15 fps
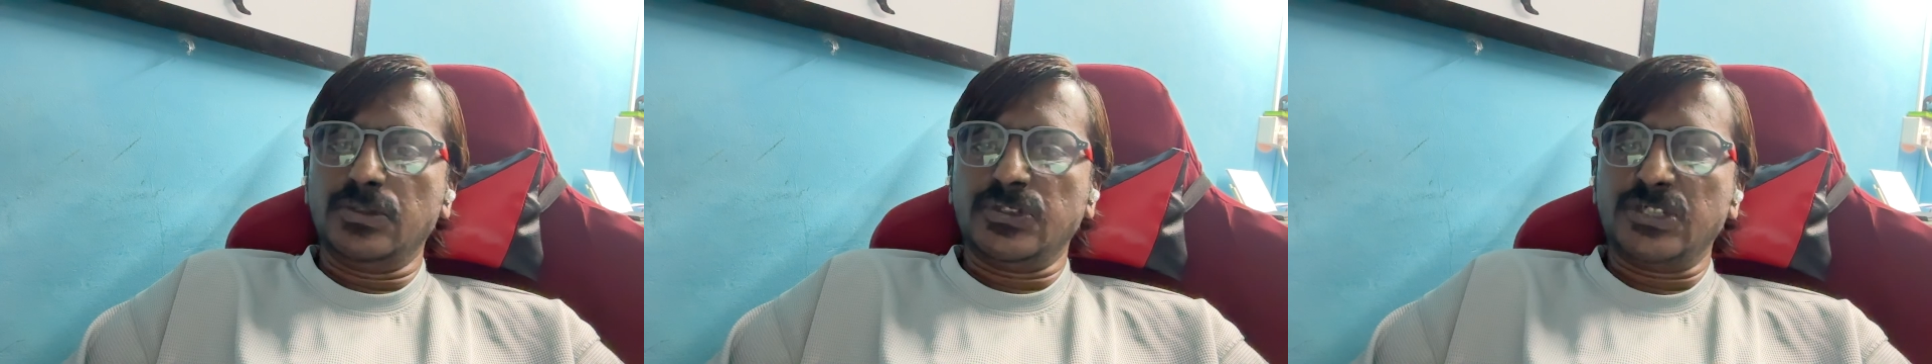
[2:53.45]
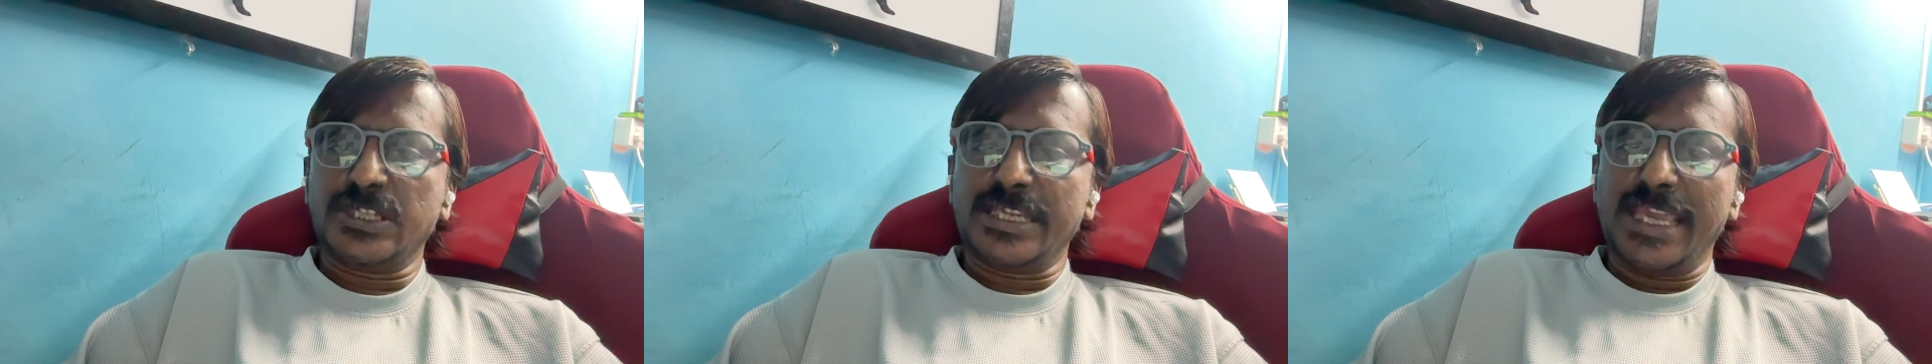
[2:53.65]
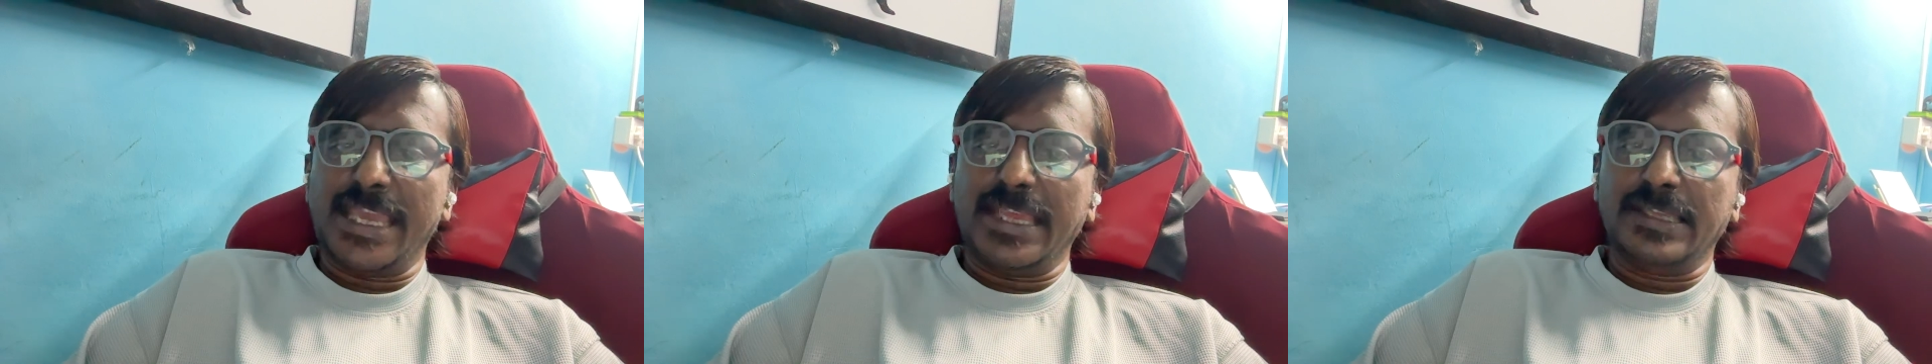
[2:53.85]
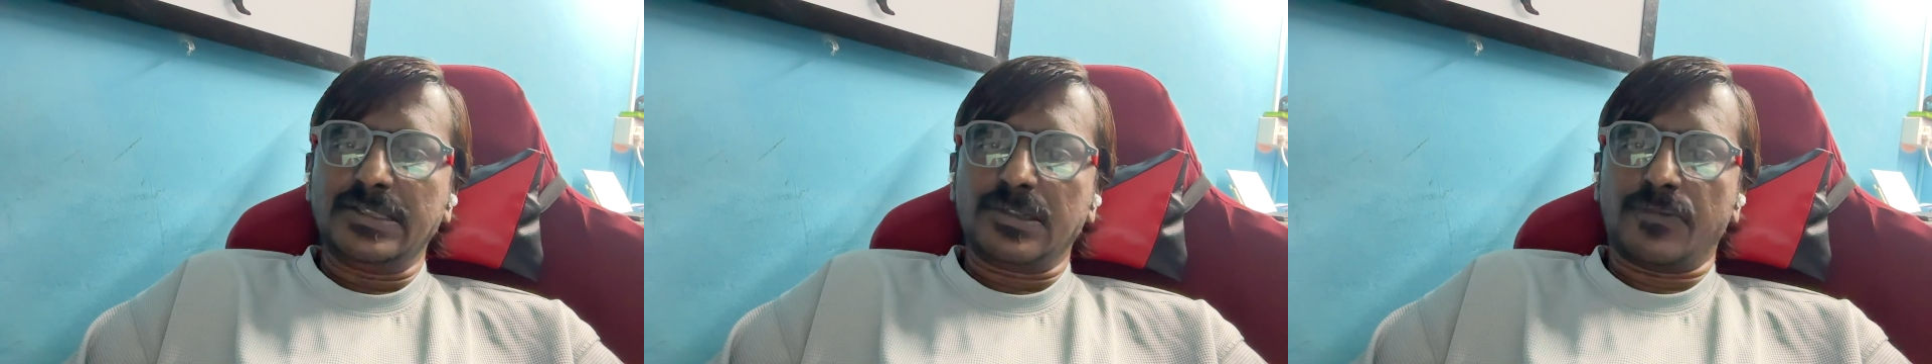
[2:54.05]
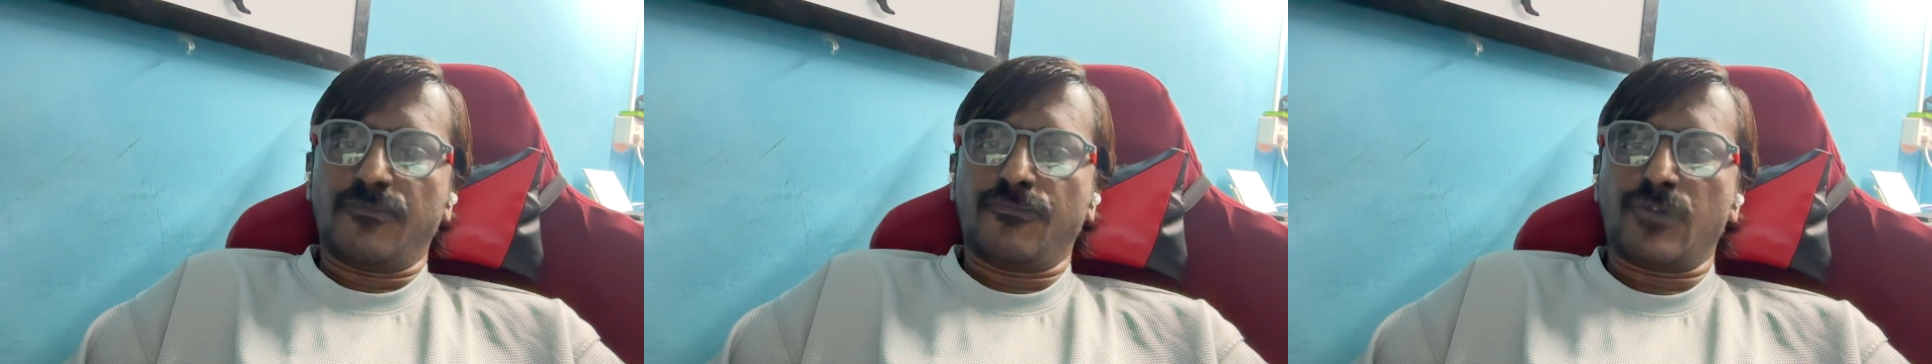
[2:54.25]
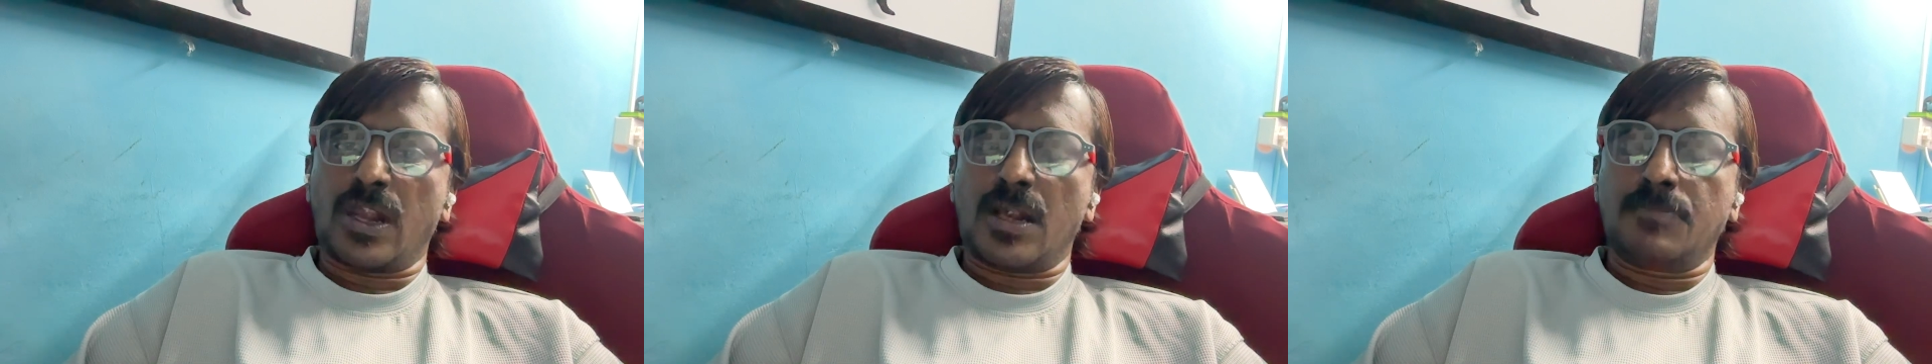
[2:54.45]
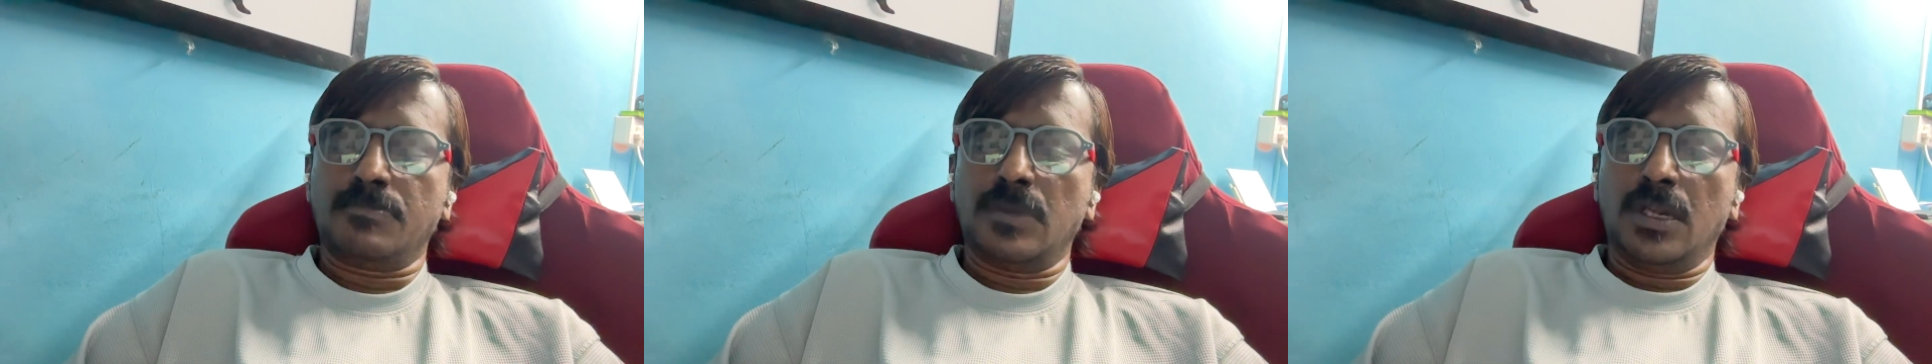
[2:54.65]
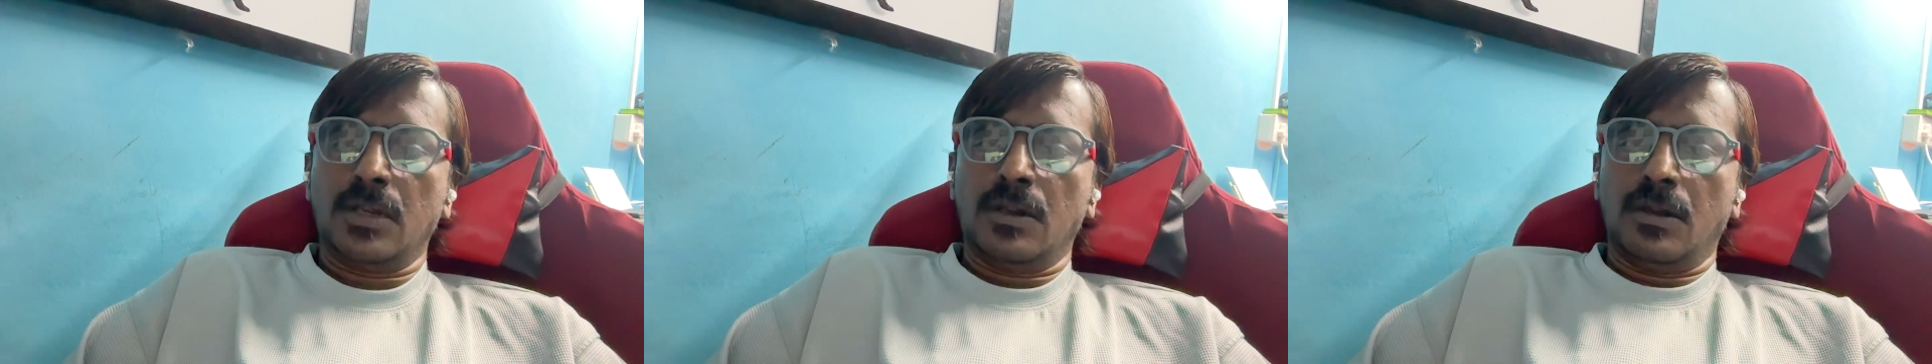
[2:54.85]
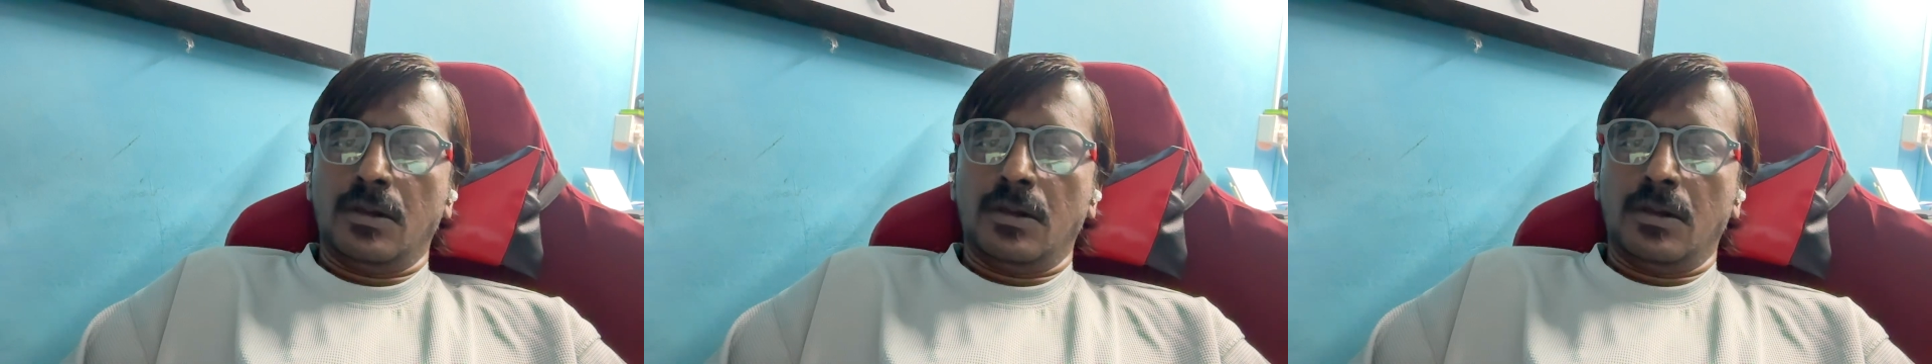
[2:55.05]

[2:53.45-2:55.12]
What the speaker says: to change from